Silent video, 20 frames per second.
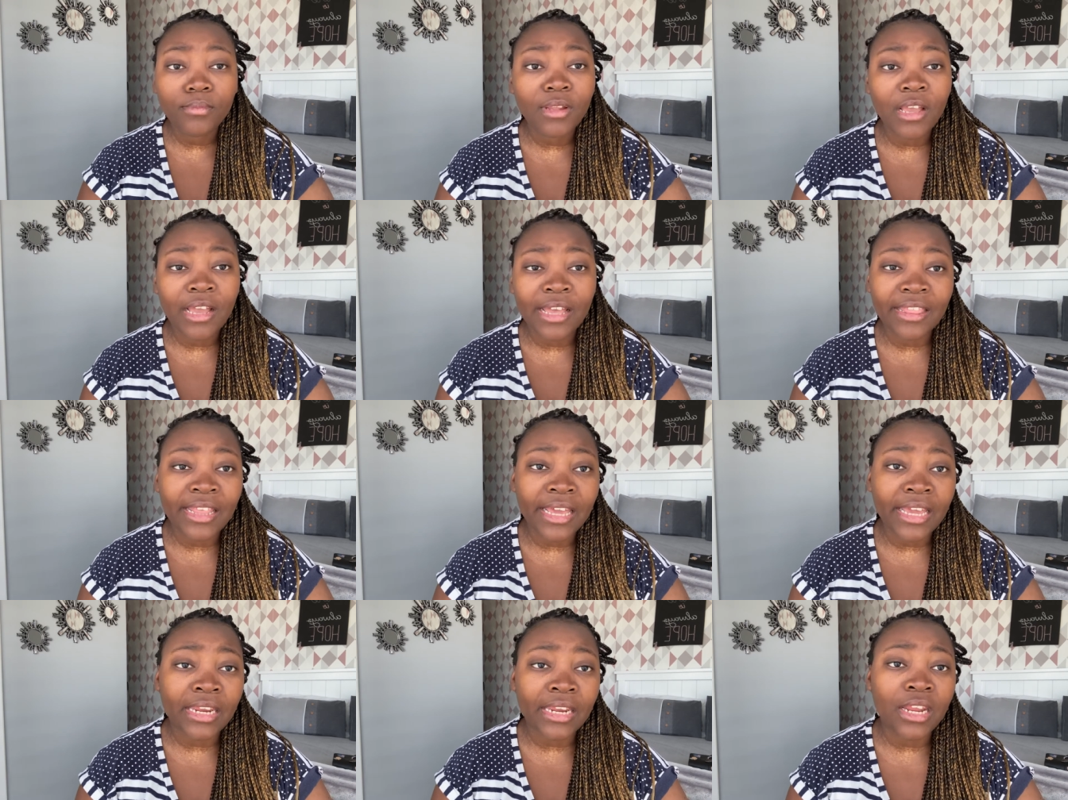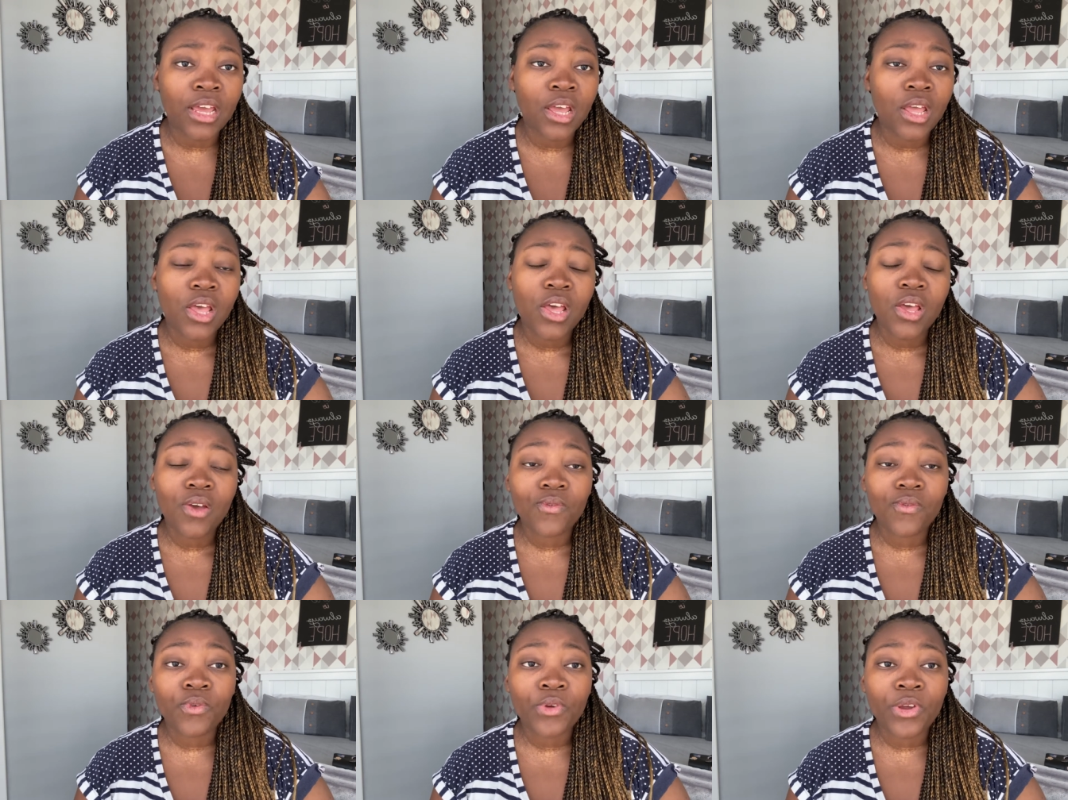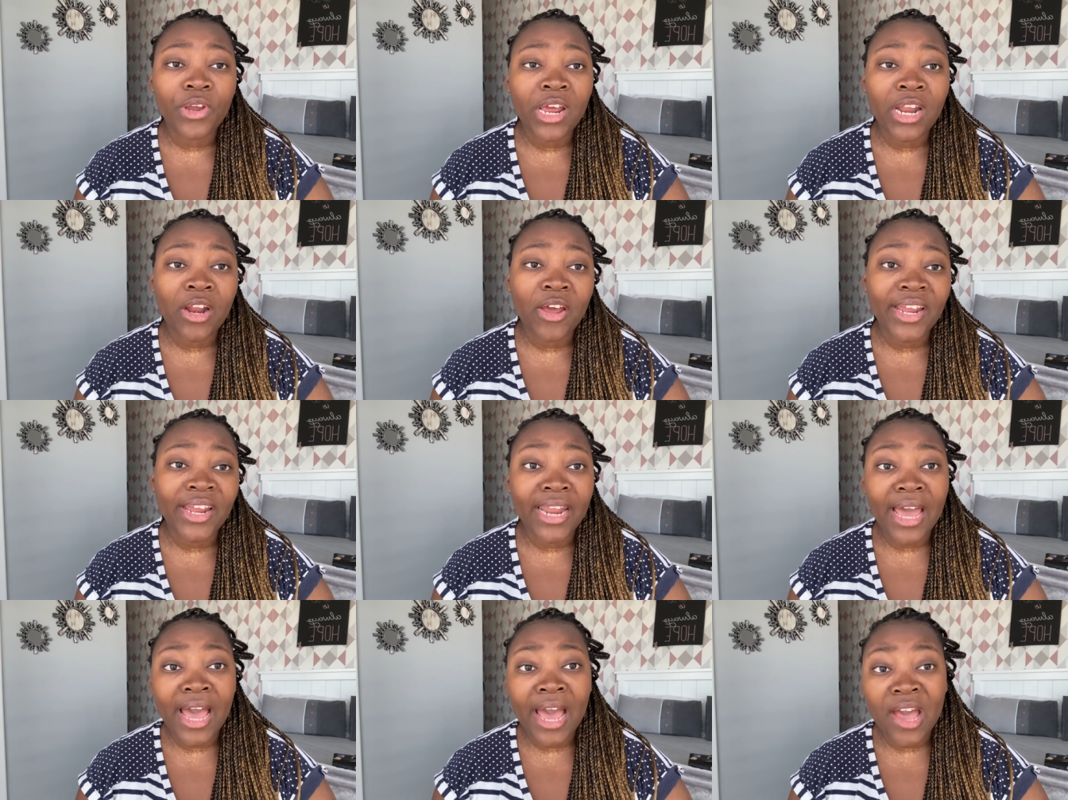And then Riella
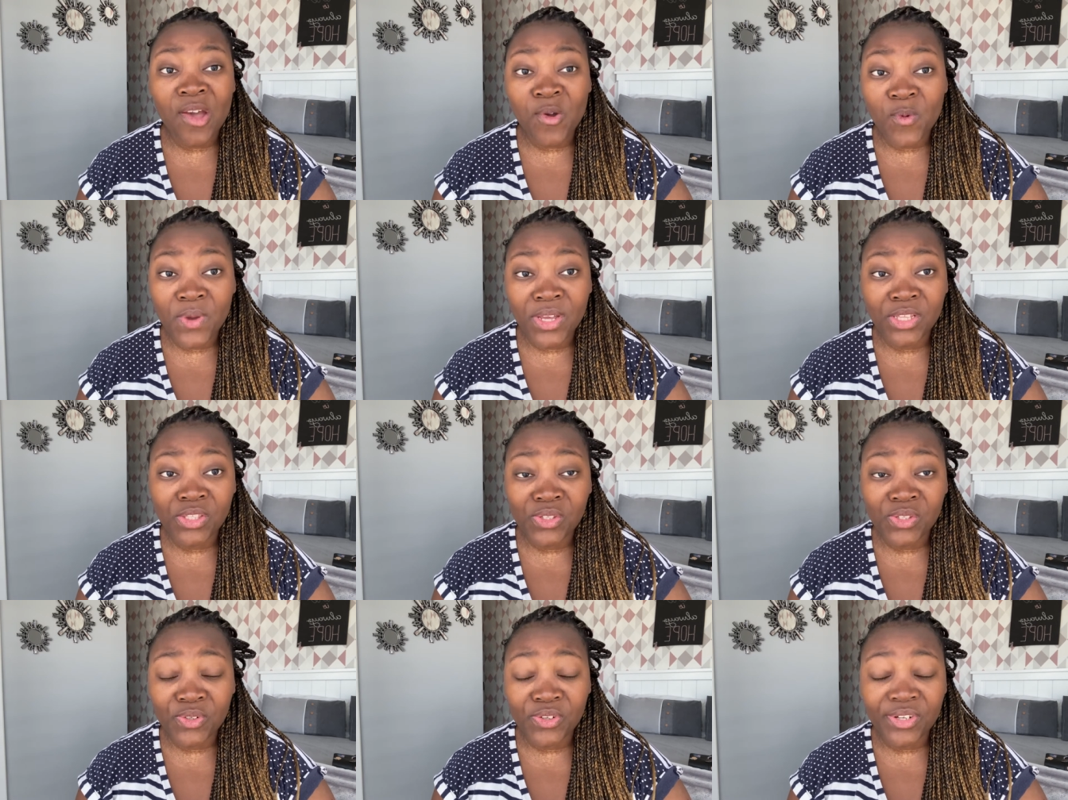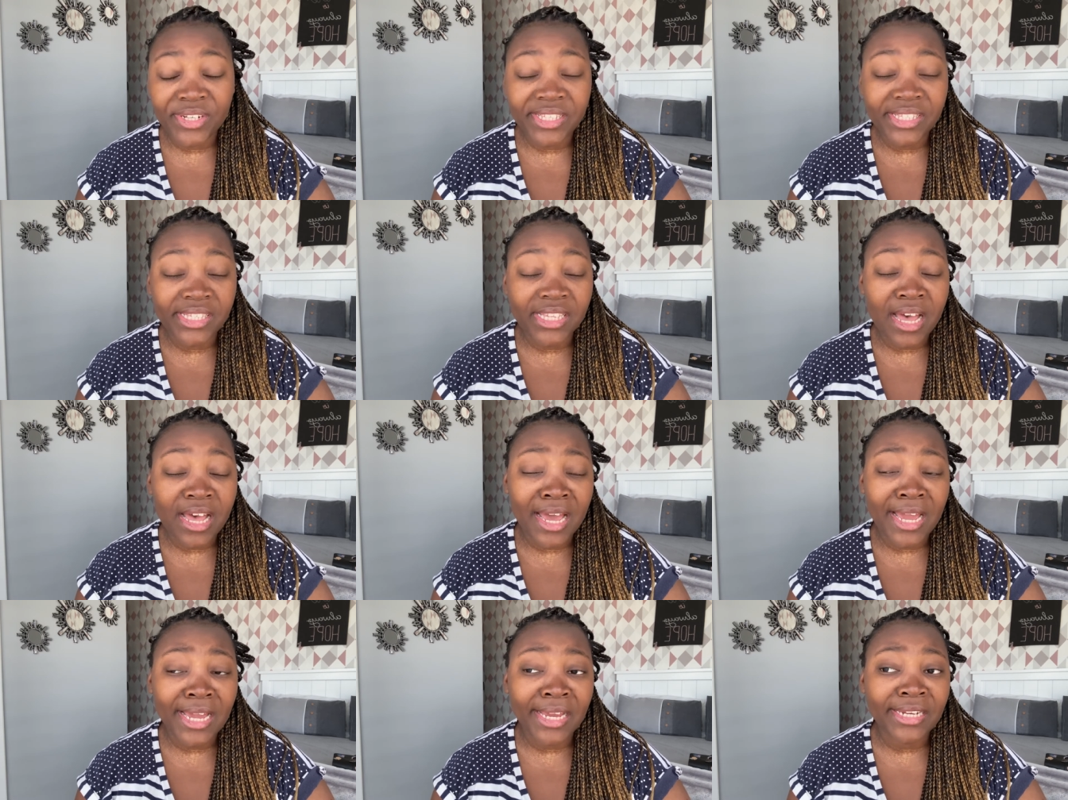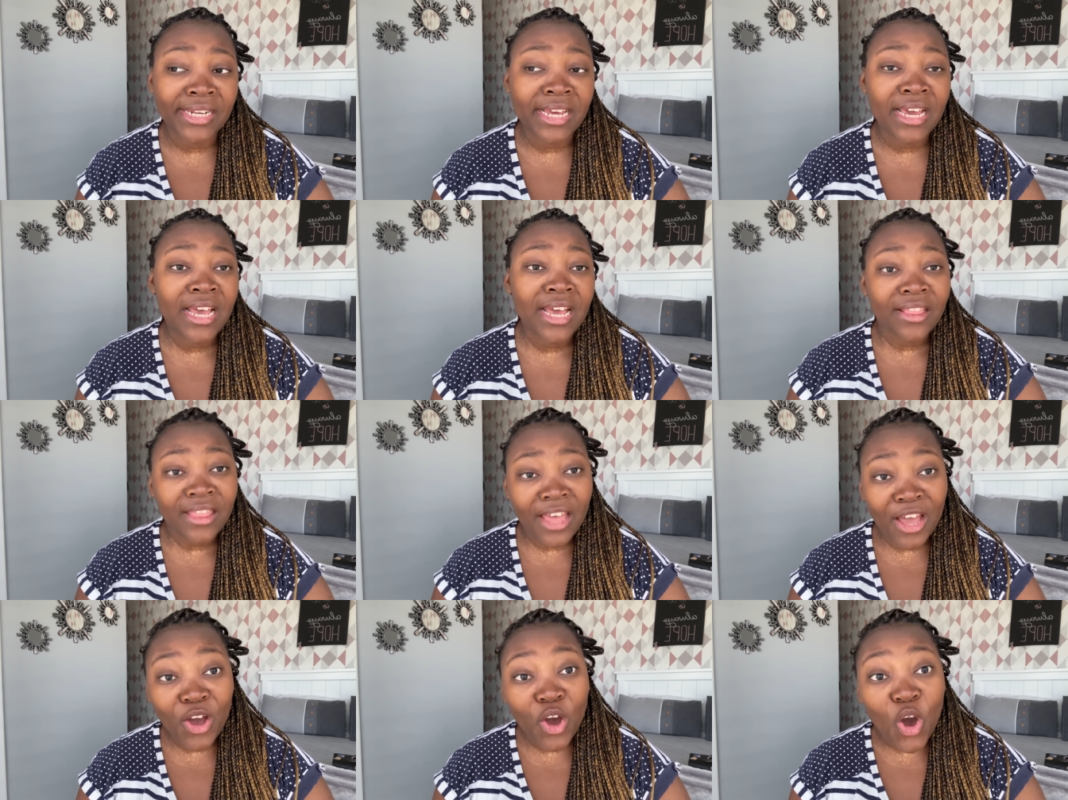and I went to Greenside.
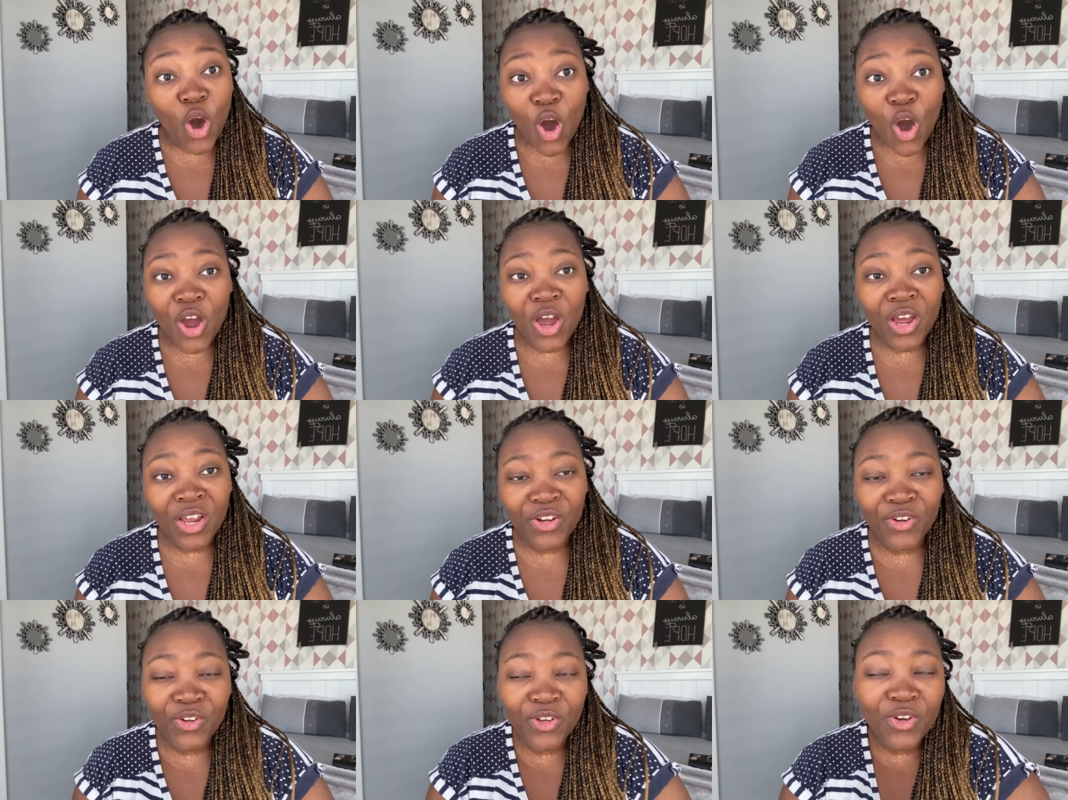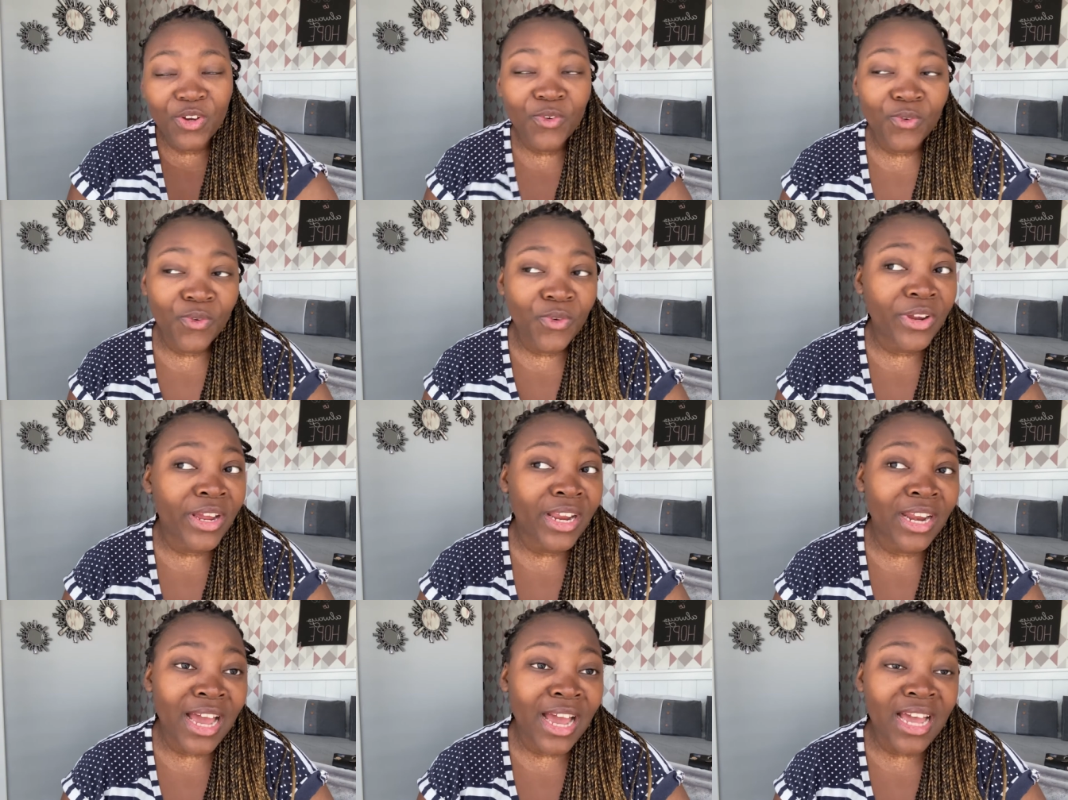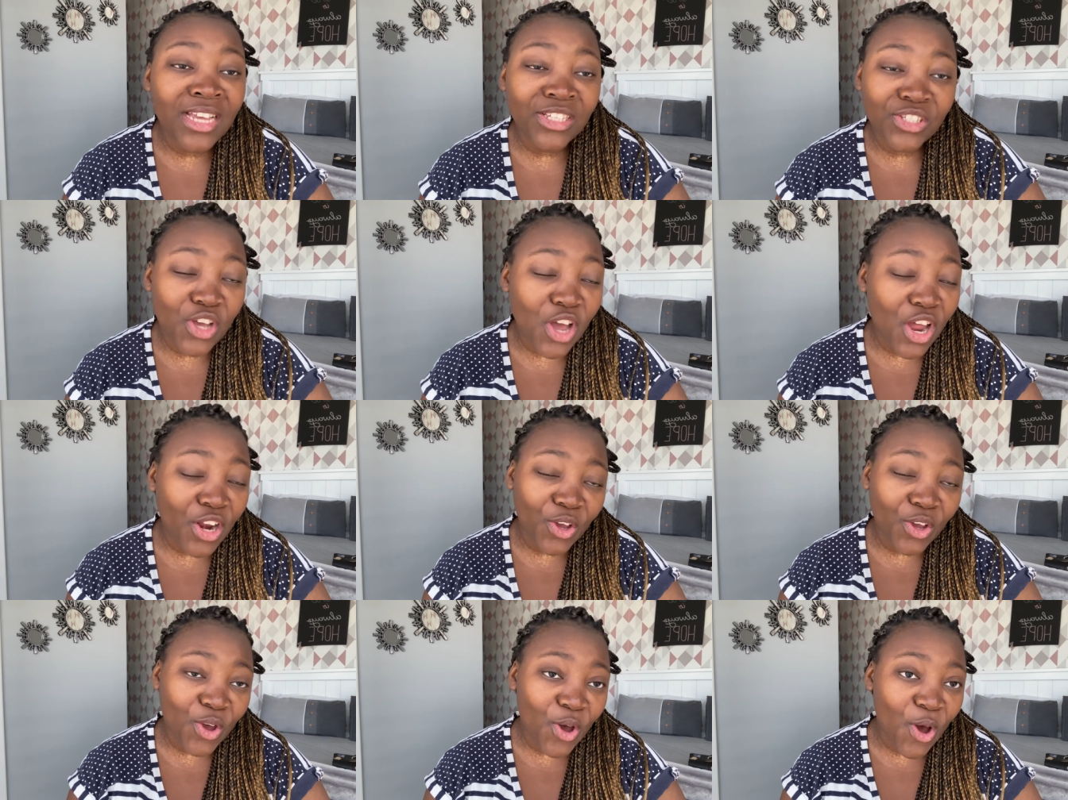Thank God Riella has got
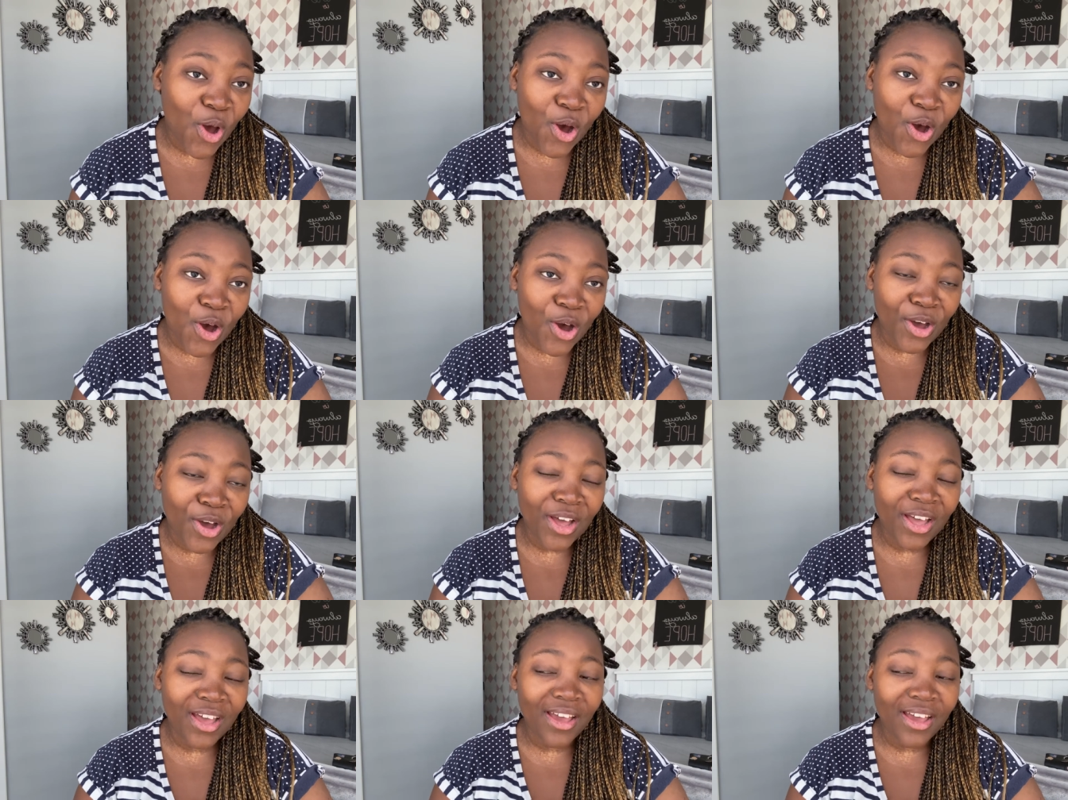a car.